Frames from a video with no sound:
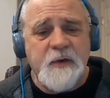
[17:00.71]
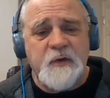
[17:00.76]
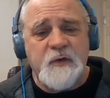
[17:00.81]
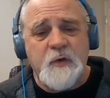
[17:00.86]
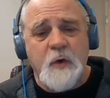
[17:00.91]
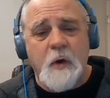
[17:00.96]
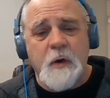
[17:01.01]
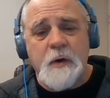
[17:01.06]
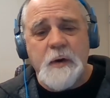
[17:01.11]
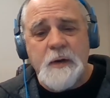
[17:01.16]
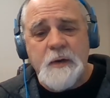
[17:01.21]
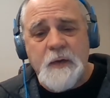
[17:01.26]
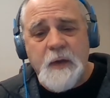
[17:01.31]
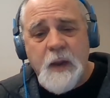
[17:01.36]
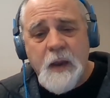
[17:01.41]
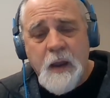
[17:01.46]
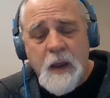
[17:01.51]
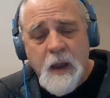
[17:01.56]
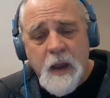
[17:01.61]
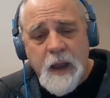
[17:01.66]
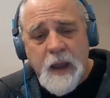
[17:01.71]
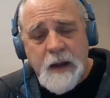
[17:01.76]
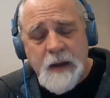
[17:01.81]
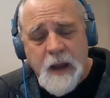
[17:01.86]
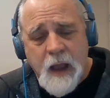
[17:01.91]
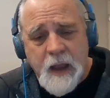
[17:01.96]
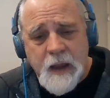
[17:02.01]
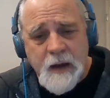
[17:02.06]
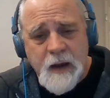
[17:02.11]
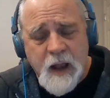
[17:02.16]
started,
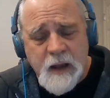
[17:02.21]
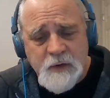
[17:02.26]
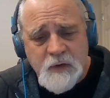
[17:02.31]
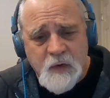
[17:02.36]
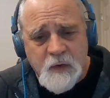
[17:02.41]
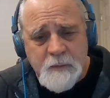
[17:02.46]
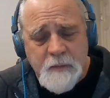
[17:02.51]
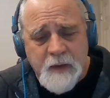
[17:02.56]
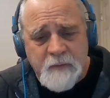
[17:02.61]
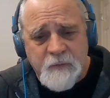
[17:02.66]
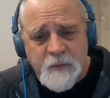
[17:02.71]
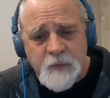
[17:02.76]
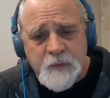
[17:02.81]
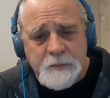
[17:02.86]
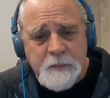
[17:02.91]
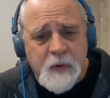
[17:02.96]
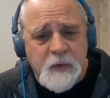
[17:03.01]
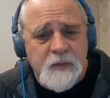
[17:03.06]
and I took my first